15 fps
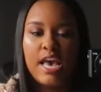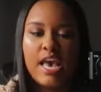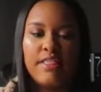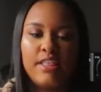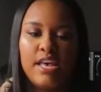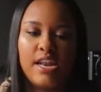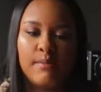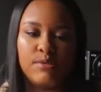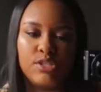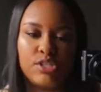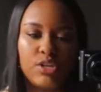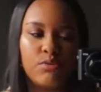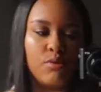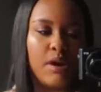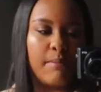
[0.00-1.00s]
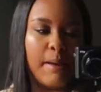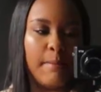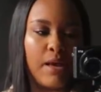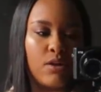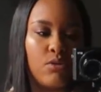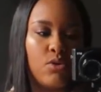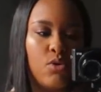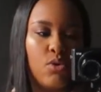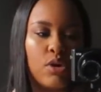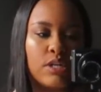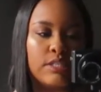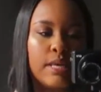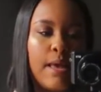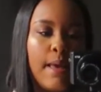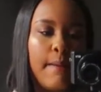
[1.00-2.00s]
And then I'm just gonna wear my Michael
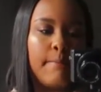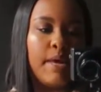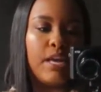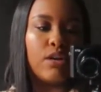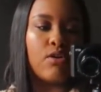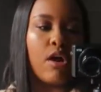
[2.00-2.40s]
Kors pink